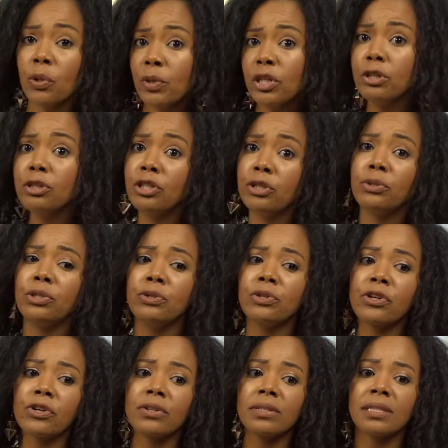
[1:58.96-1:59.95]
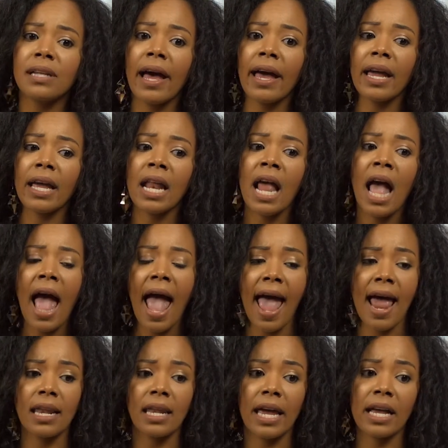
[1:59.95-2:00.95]
So when you do girls night,
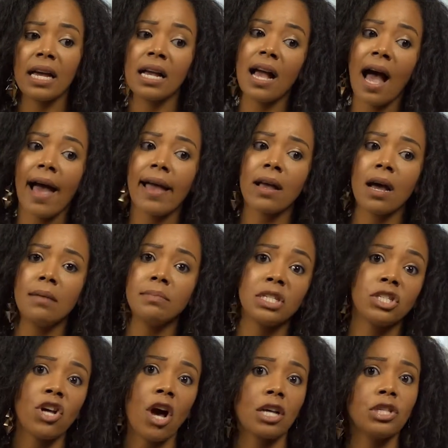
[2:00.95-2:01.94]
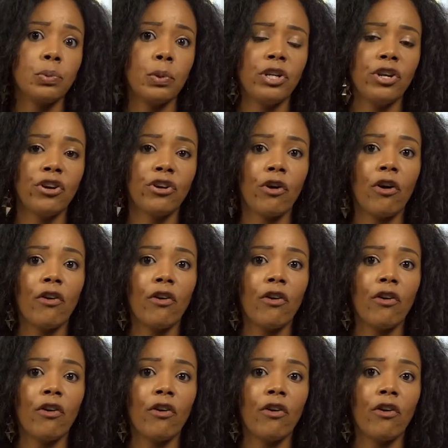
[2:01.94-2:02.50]
and like a guy comes and talks to one of your